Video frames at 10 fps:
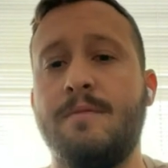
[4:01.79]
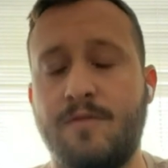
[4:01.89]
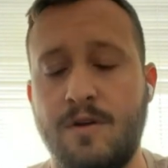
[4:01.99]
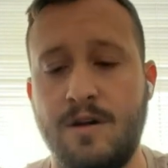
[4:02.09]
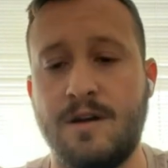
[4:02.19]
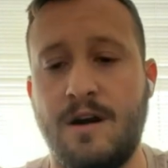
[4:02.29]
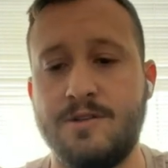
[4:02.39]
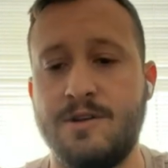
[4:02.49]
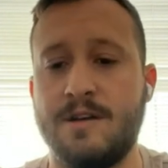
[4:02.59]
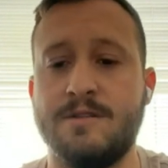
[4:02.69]
before you're in
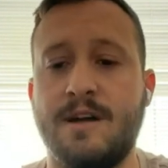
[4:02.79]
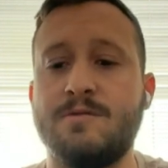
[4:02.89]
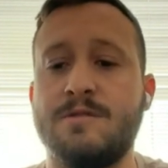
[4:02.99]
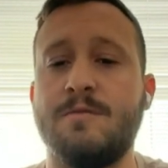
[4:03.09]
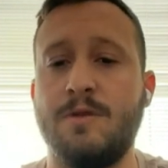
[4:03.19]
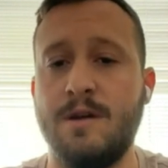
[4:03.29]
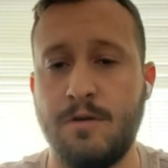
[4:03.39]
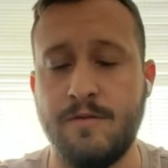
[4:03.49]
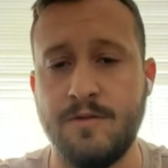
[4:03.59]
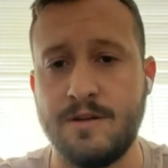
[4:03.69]
contract. So that's what the
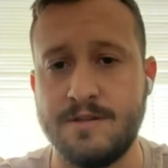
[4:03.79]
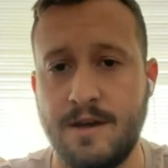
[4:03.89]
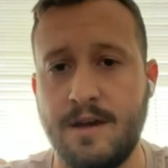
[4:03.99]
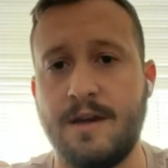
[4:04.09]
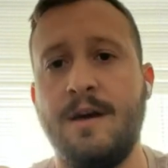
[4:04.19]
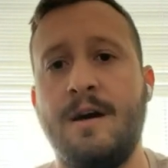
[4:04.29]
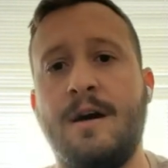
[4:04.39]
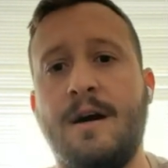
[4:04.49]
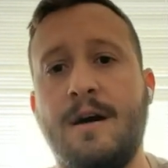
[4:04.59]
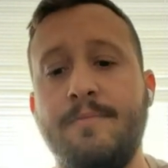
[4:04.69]
pre-approval looks like.
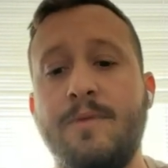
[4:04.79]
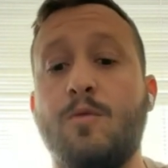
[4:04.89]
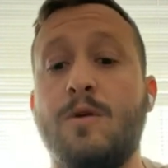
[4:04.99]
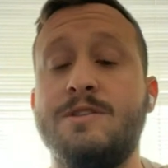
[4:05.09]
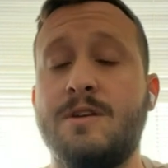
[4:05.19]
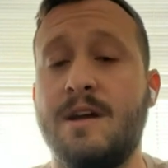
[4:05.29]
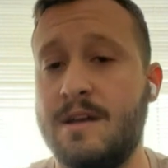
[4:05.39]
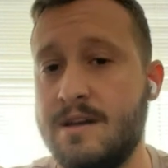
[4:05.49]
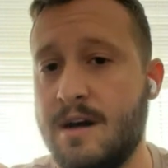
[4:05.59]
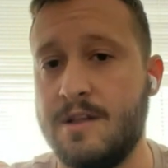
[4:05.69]
Once you're
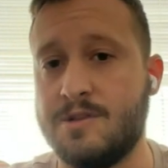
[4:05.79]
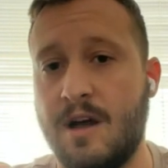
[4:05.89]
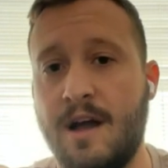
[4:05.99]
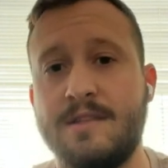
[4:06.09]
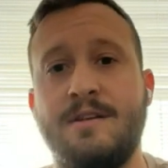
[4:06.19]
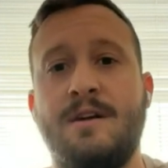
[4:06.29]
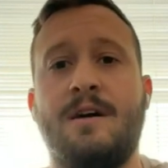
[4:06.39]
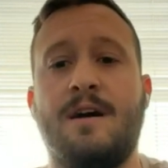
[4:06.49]
in contract,